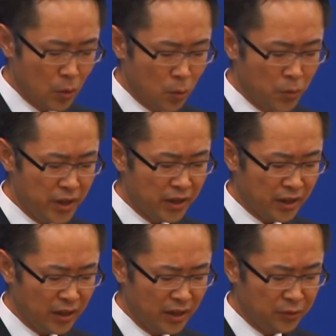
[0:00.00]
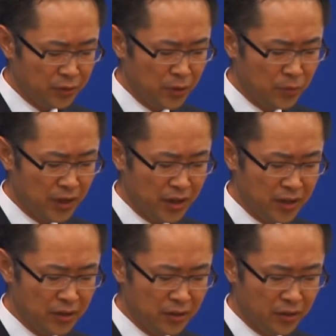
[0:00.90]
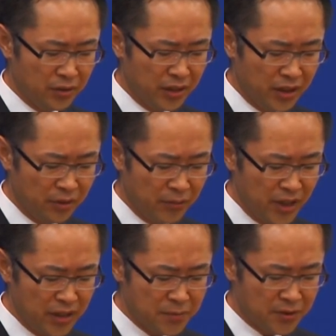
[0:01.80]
we are currently working on an innovative